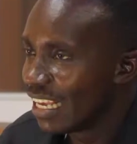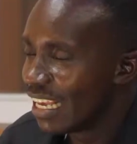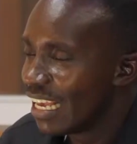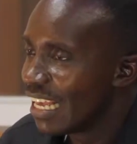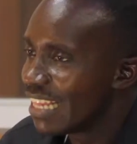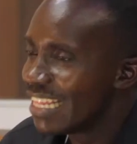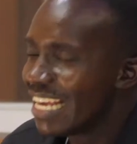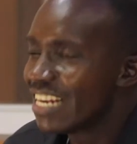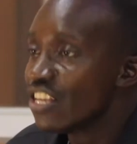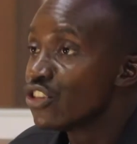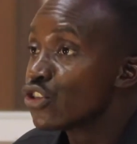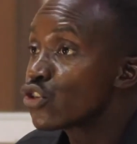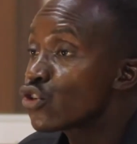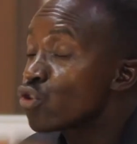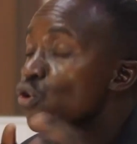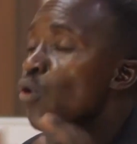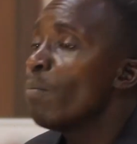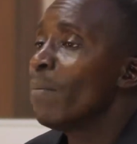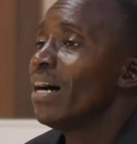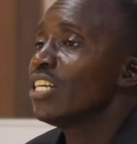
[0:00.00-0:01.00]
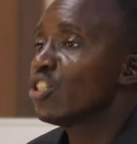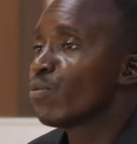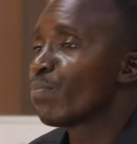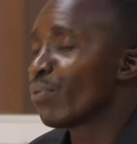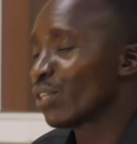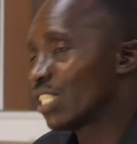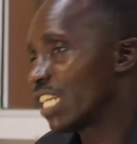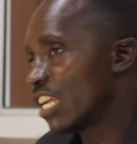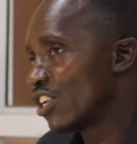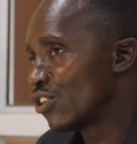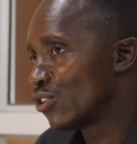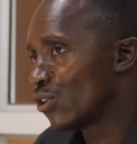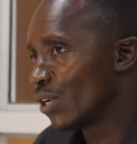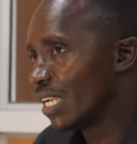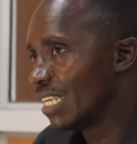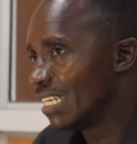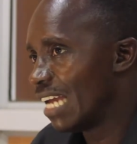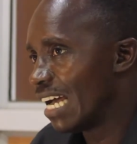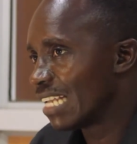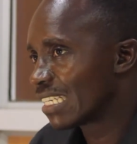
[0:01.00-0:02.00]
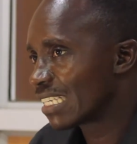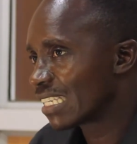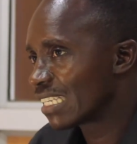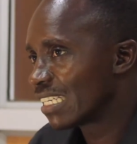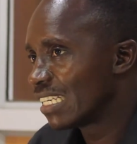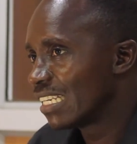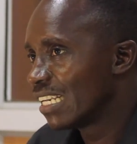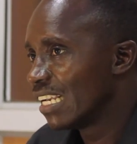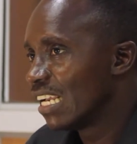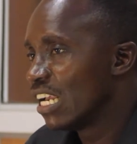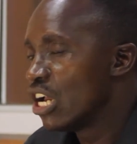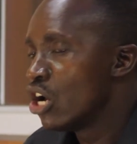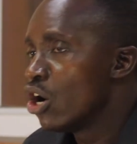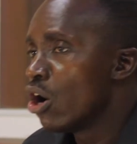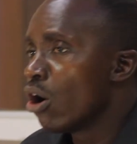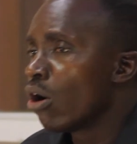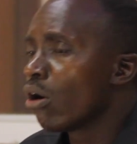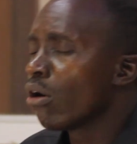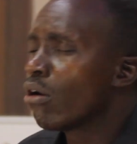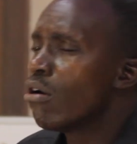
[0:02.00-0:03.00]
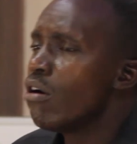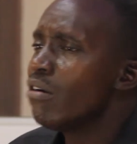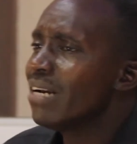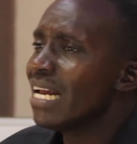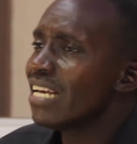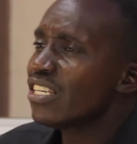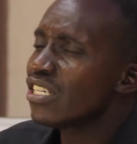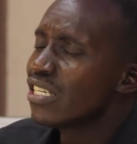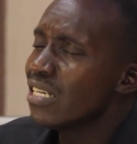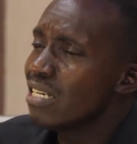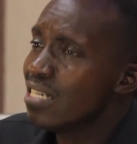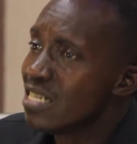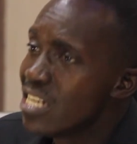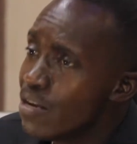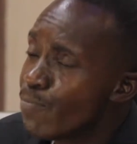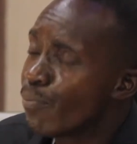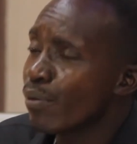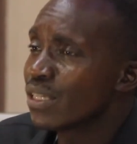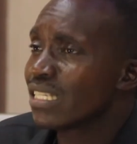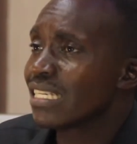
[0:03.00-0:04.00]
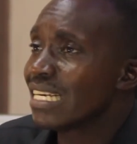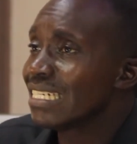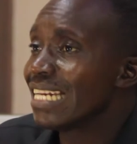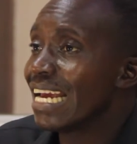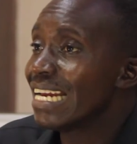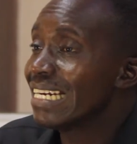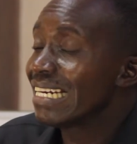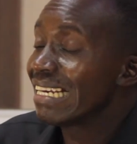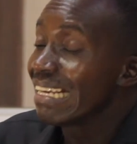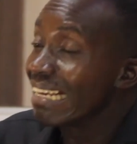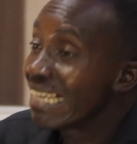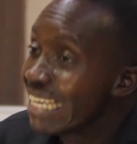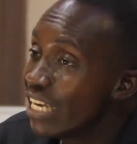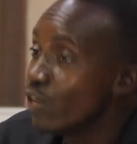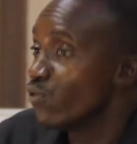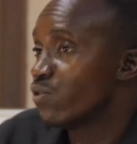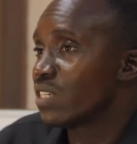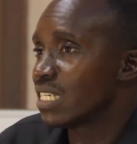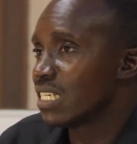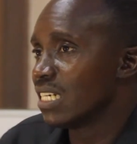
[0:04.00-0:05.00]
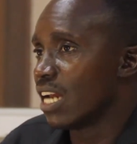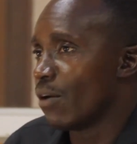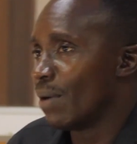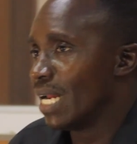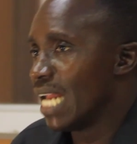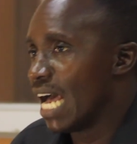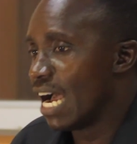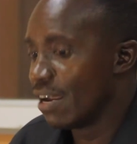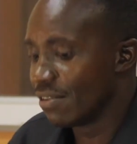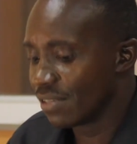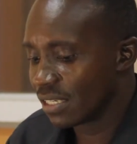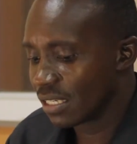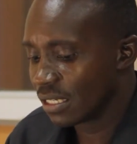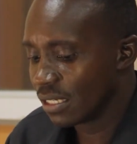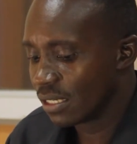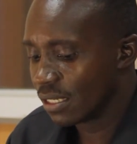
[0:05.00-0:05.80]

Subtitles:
There is so much potential in us. God has deposited gifts in our lives.